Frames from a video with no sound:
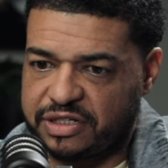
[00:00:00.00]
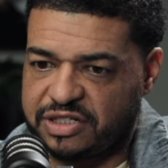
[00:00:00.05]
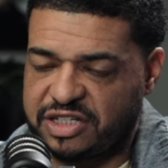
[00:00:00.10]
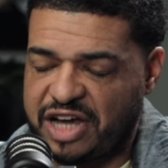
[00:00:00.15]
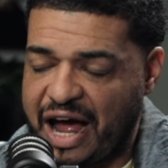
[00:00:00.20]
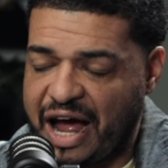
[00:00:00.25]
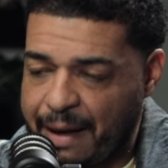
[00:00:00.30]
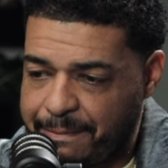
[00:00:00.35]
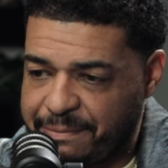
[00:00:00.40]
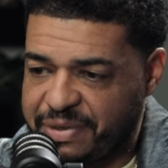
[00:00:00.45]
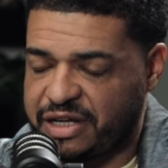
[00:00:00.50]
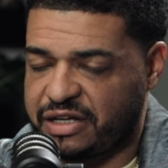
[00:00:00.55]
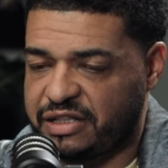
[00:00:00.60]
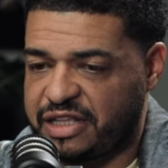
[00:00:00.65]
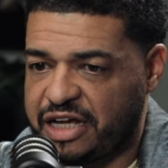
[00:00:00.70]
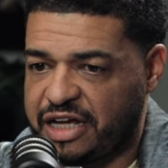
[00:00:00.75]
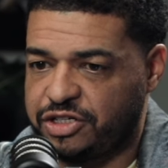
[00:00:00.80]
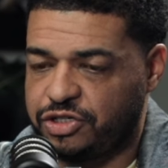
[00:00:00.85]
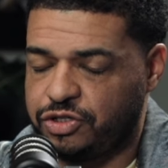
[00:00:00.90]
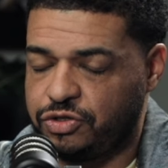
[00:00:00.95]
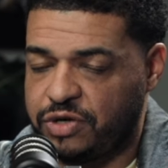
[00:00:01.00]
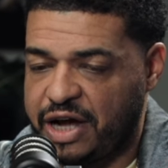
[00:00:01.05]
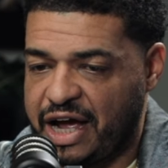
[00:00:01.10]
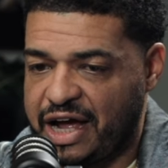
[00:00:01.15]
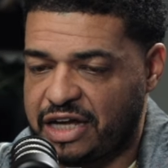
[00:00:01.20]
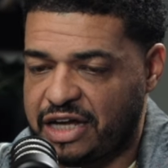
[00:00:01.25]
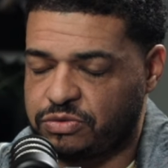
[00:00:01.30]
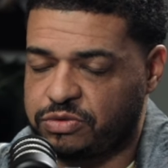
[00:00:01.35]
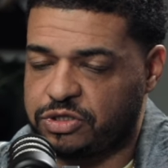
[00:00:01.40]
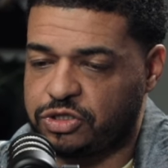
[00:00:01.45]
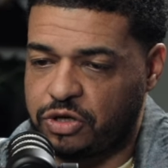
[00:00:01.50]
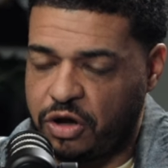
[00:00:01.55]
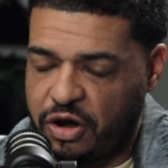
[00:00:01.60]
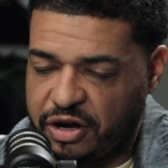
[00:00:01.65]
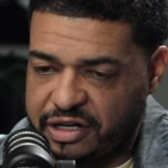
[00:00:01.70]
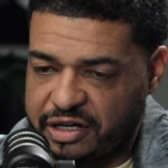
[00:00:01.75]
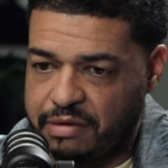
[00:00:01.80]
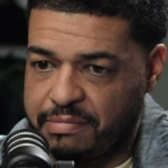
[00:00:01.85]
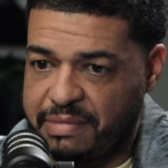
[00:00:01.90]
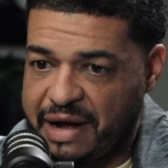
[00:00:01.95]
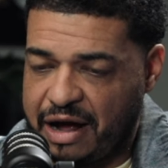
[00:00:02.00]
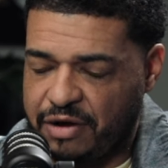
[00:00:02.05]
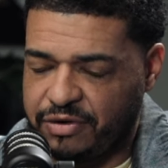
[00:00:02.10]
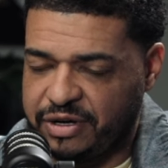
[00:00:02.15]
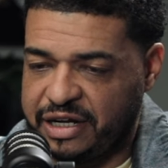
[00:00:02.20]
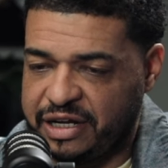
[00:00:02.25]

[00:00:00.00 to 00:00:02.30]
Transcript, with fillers: topic that you guys were talking about,